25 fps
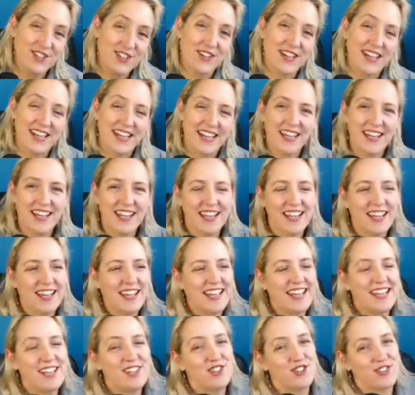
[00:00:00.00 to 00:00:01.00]
Inter-
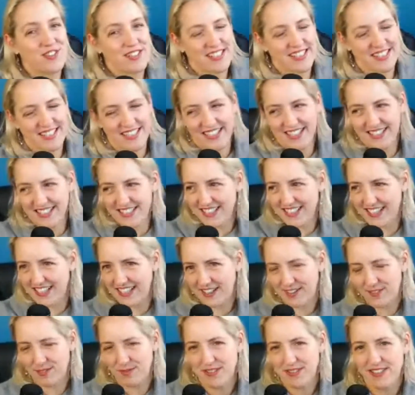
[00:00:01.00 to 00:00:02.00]
interesting
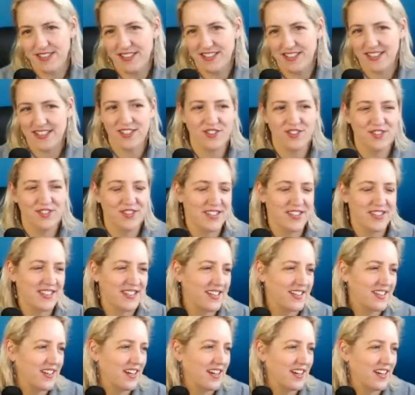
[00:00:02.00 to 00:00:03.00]
times.
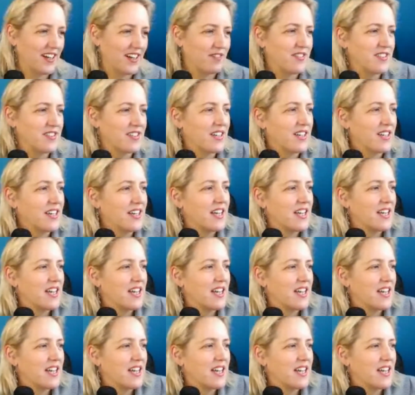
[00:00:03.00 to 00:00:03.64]
Interesting times.